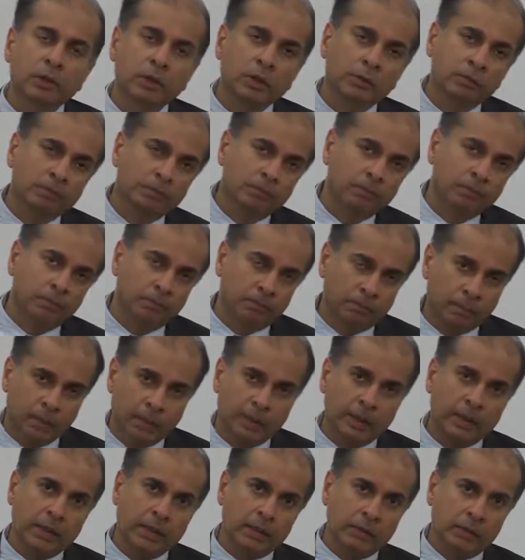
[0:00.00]
it,
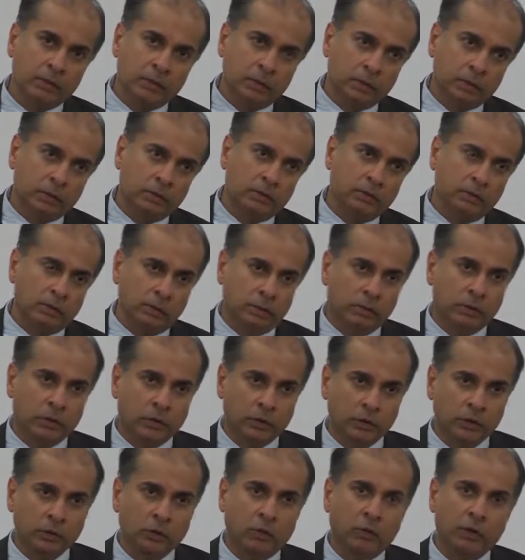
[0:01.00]
beginning to, the
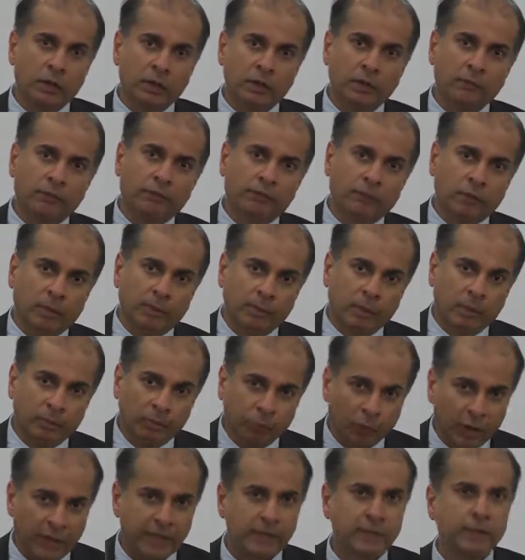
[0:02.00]
story from the
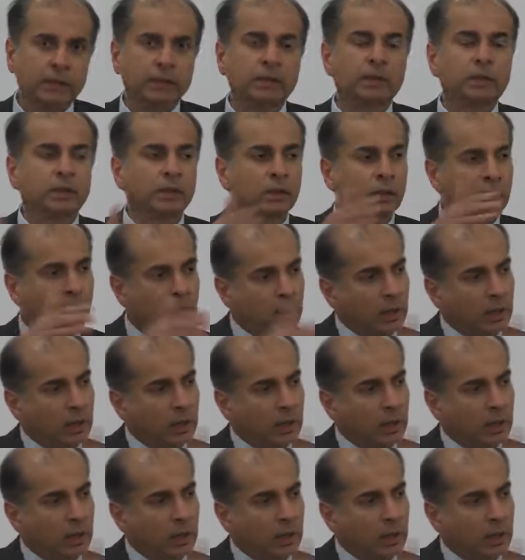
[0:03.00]
present